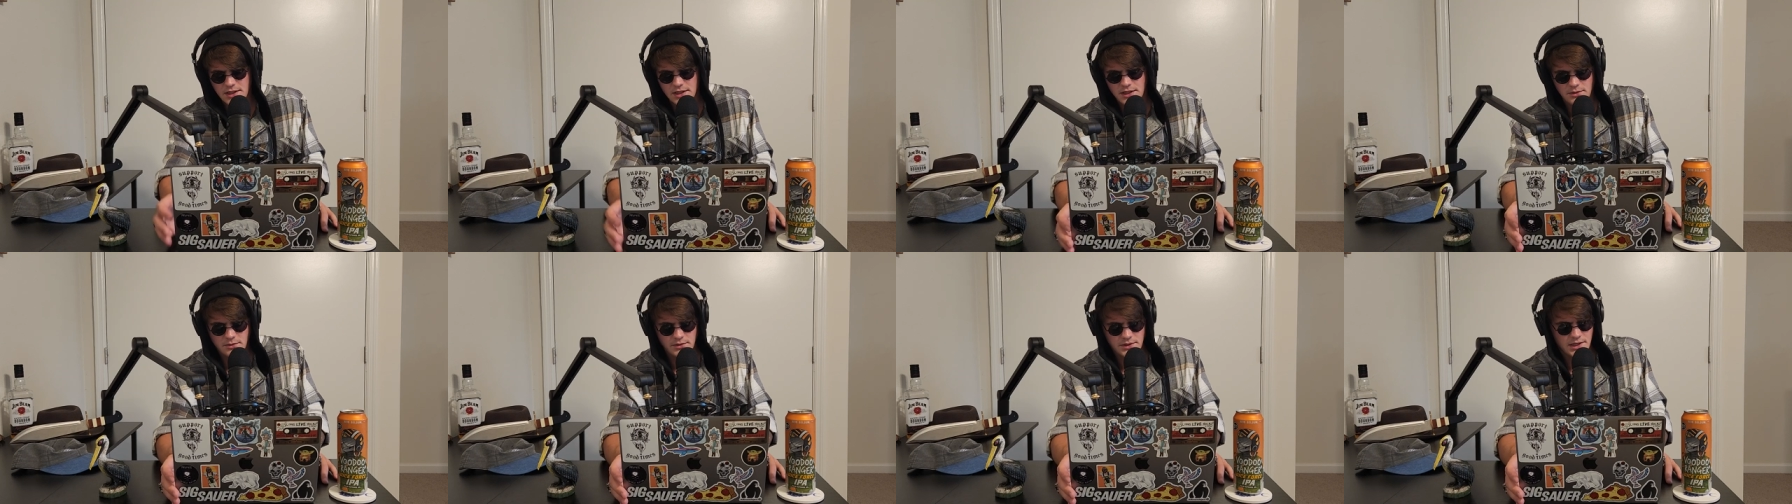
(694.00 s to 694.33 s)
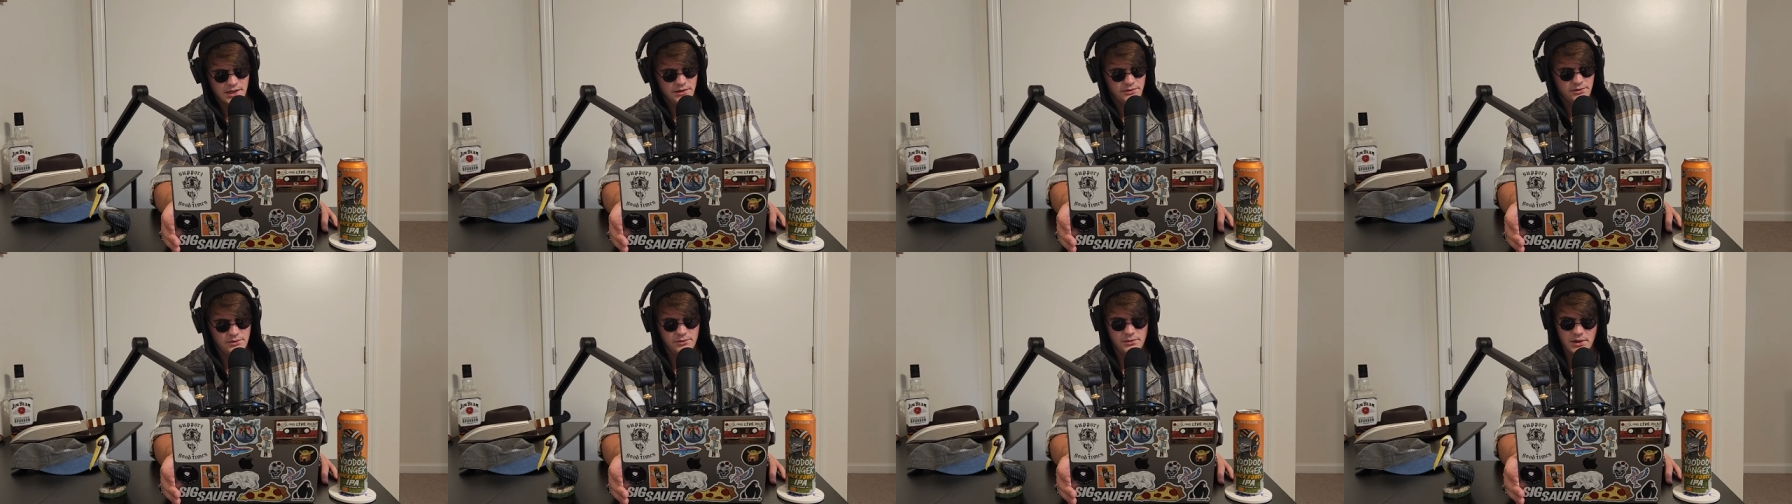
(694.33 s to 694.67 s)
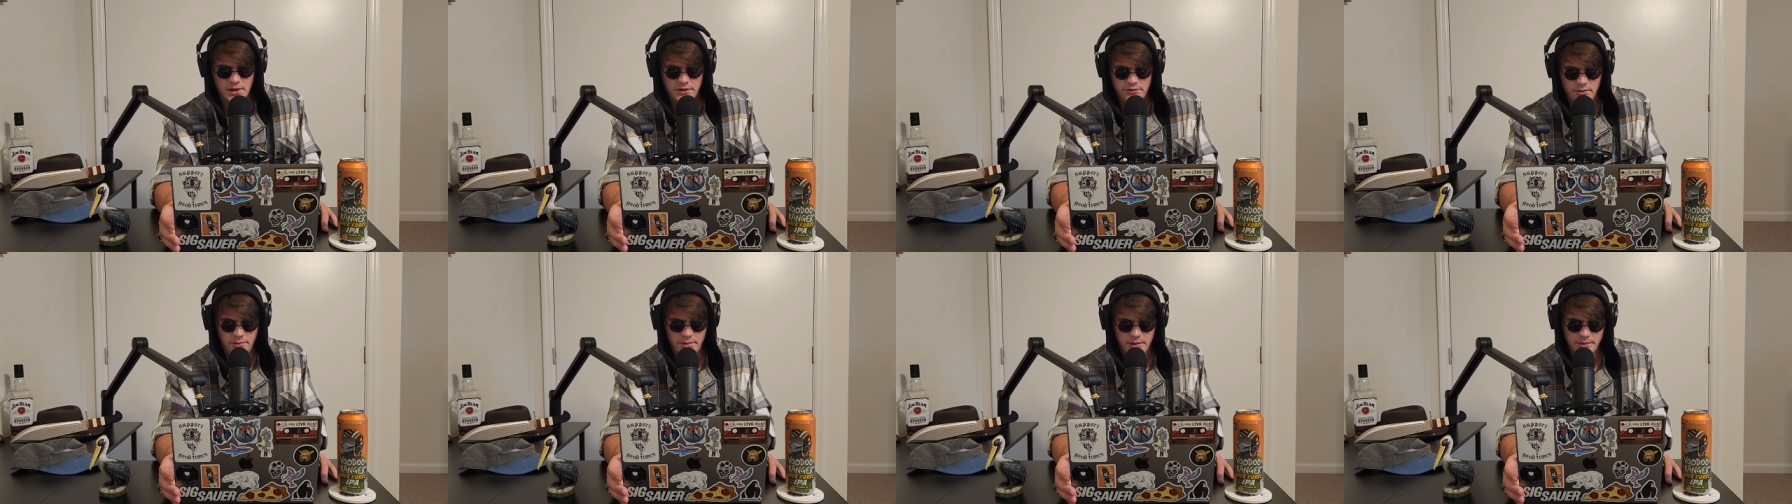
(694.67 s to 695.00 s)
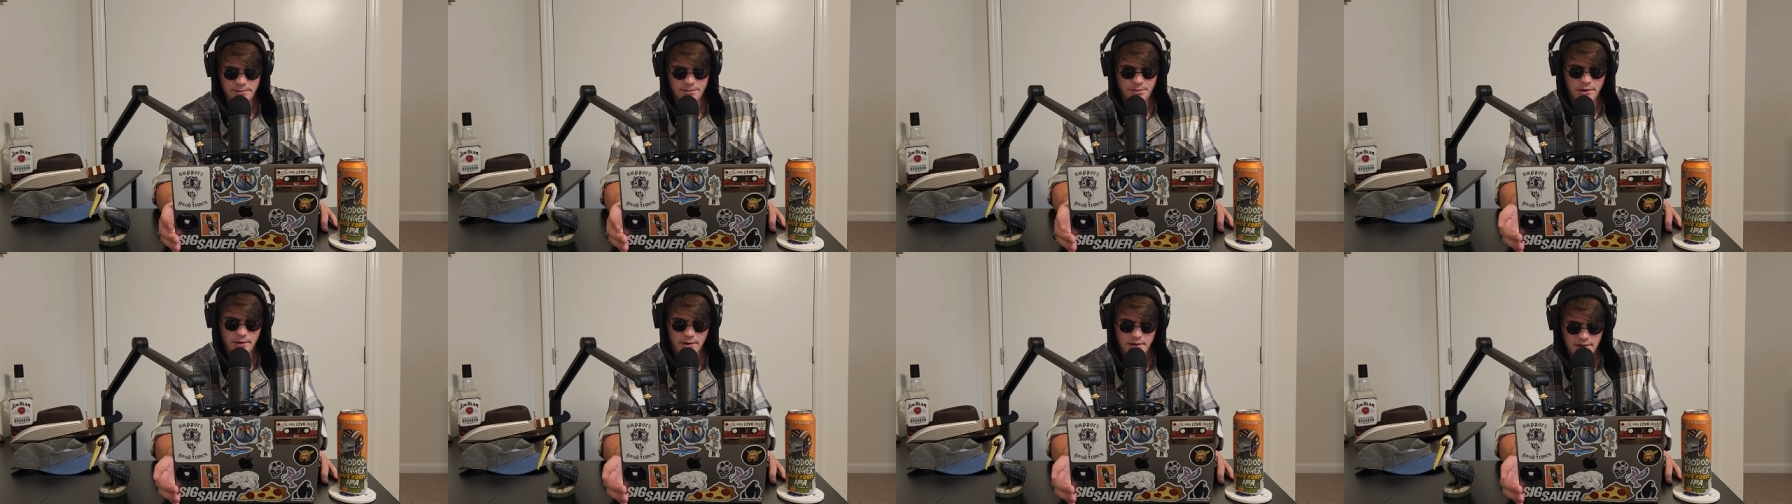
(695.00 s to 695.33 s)
whatever. We'll have a
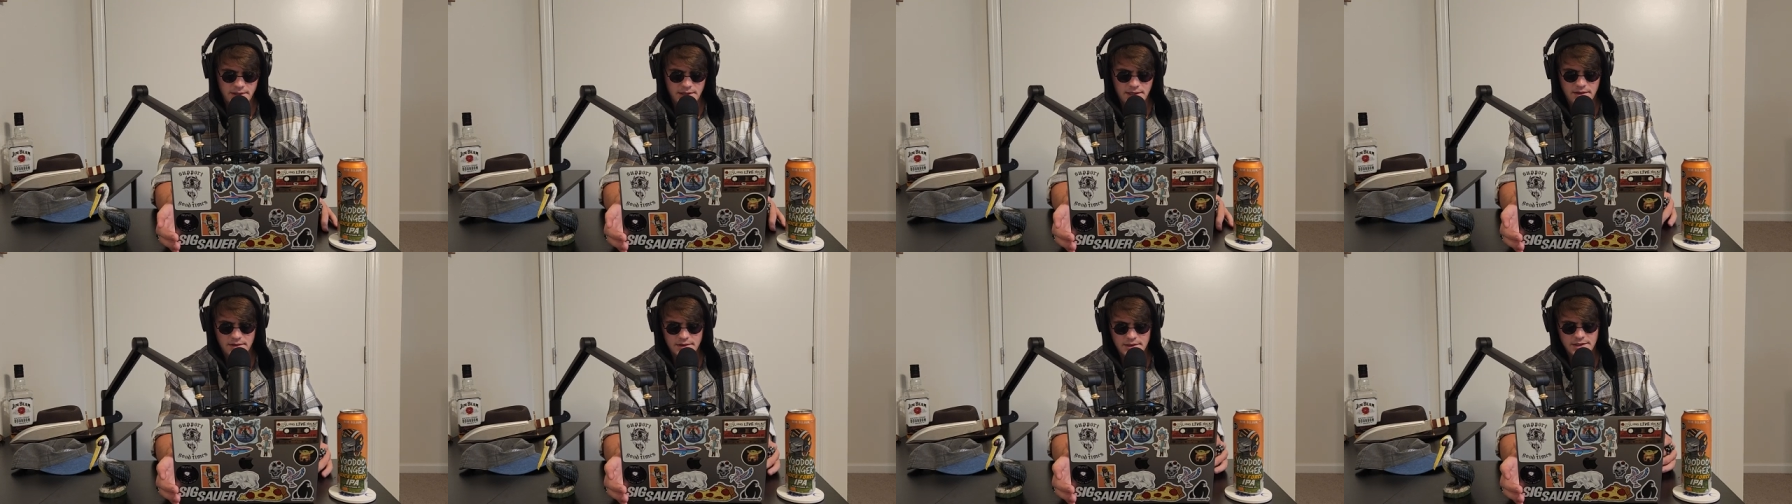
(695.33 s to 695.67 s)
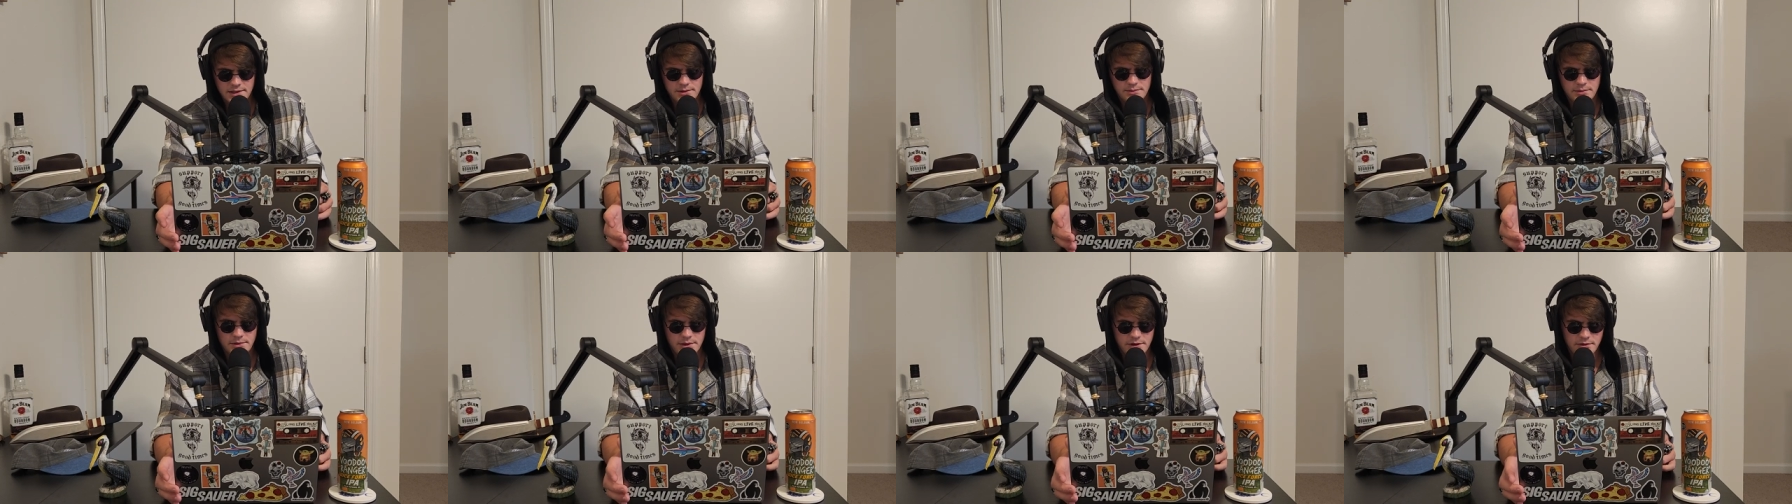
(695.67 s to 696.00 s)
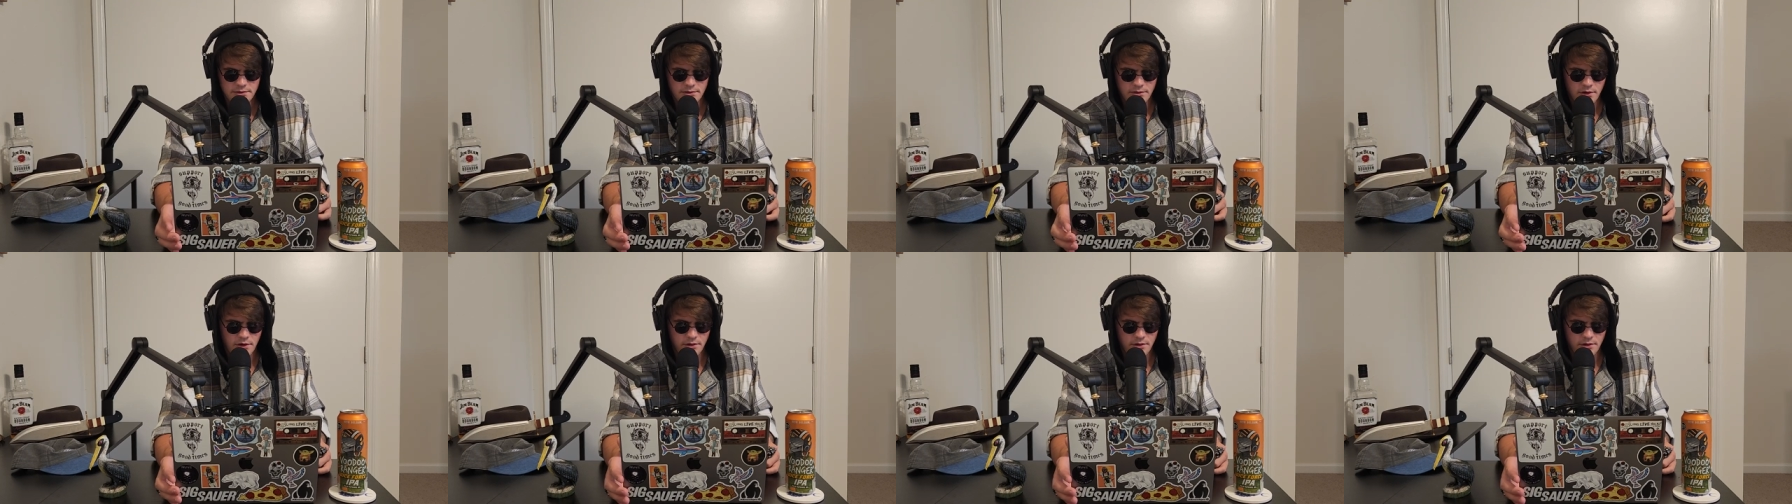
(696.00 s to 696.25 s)
big party out here, bro.